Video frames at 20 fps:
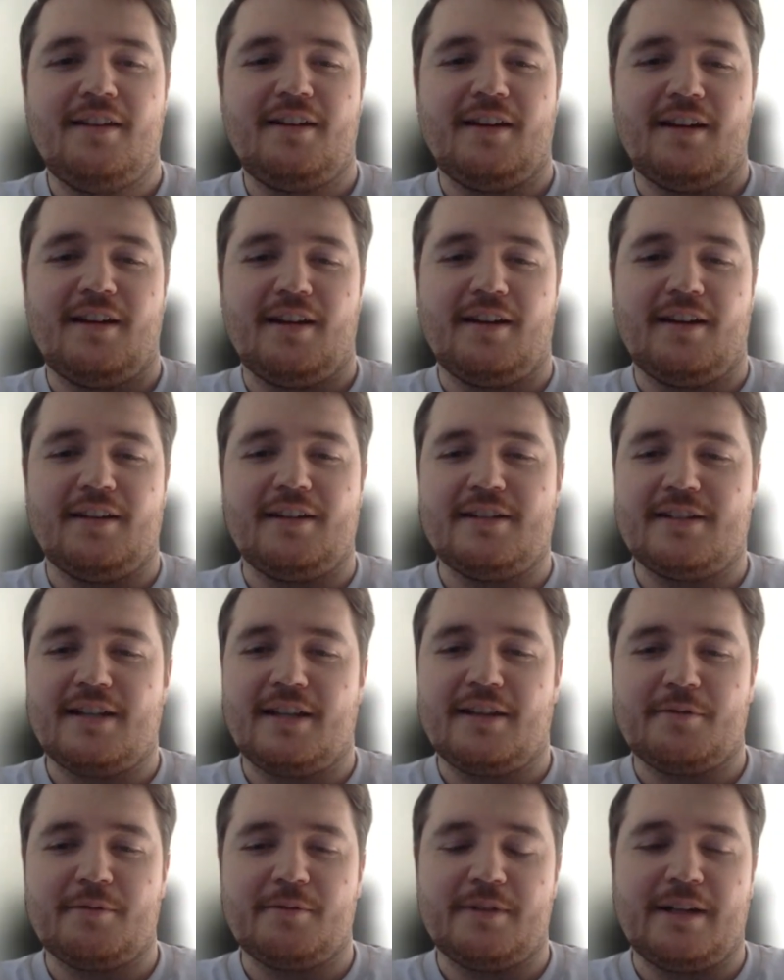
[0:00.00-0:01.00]
he'd
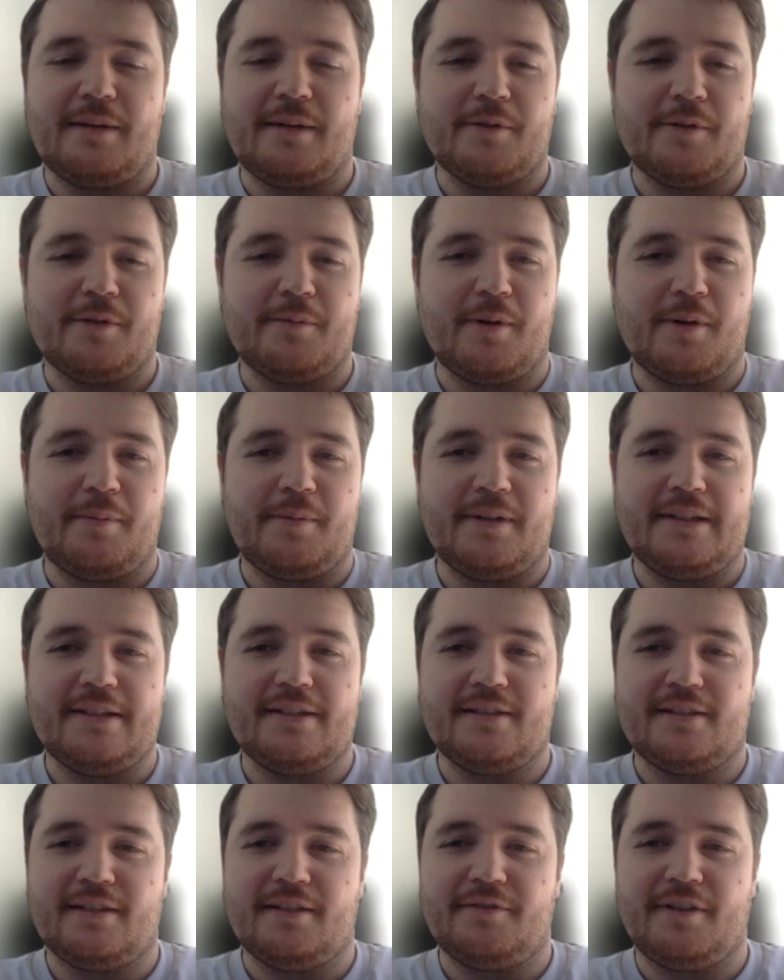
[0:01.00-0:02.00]
sent through a number of
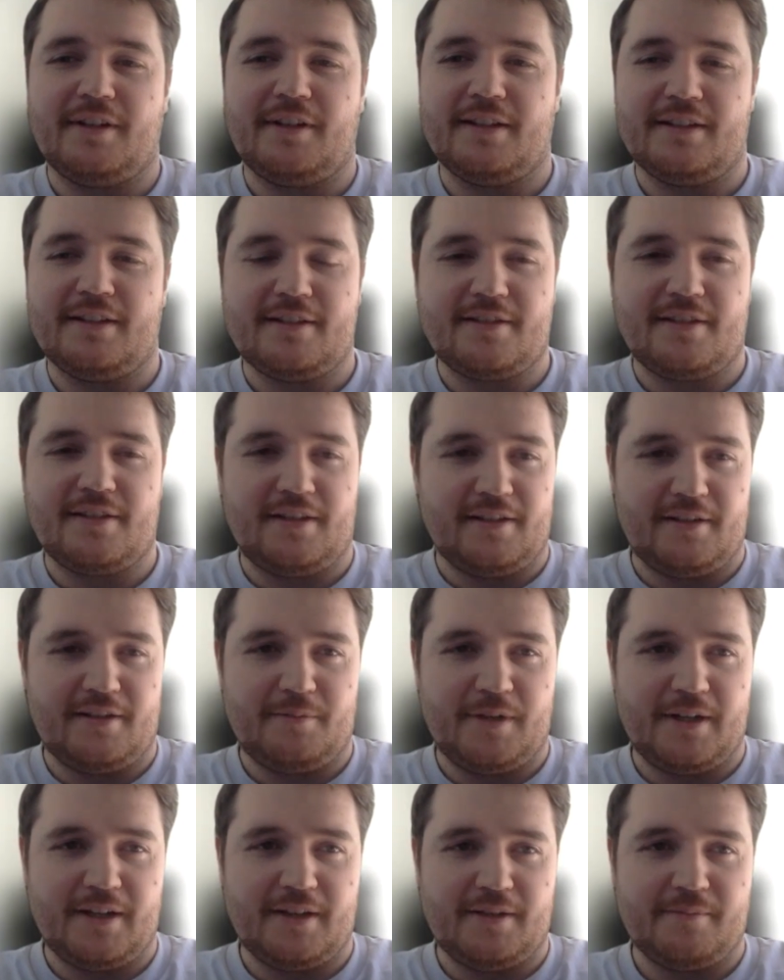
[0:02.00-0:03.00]
properties, and I finally decided
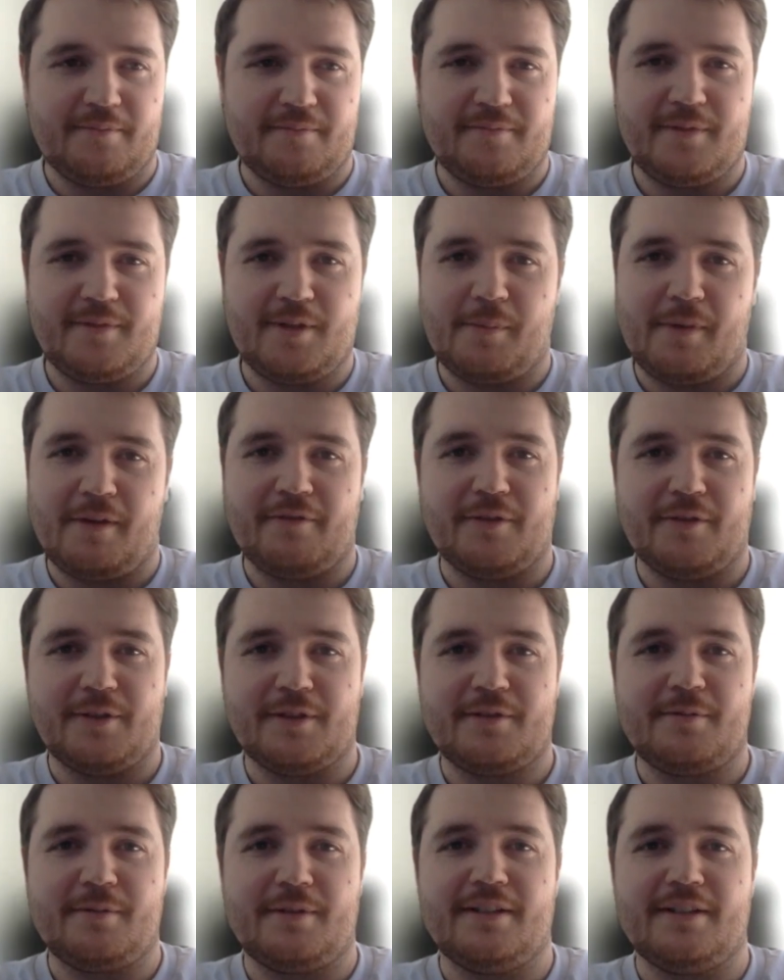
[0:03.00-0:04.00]
on one of them. Got my
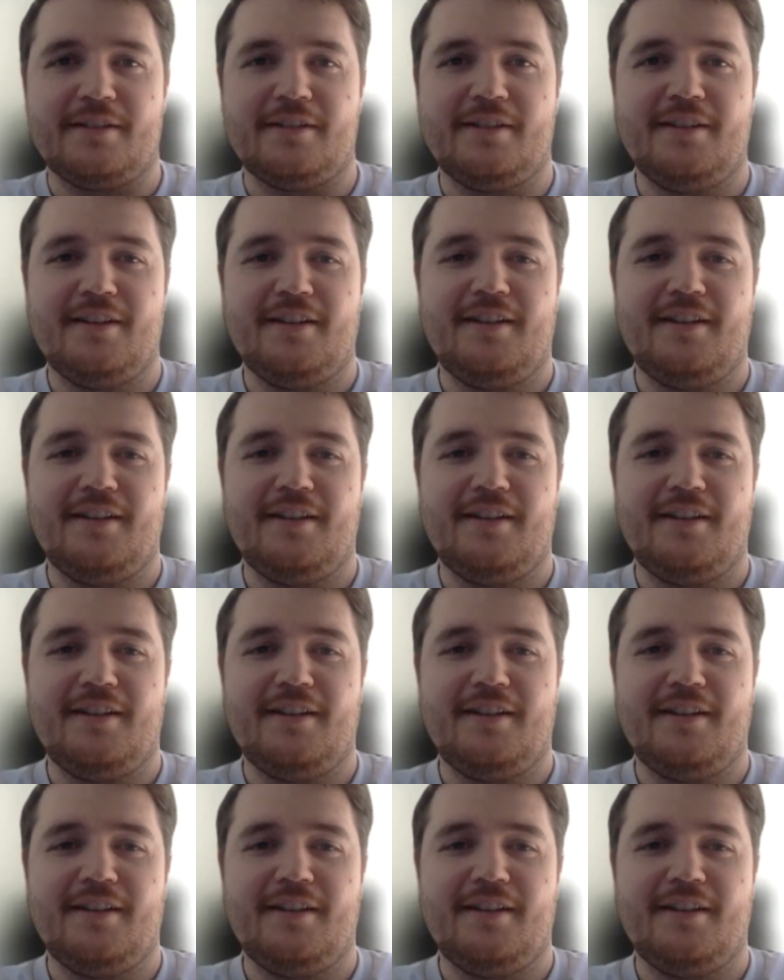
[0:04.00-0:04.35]
first one.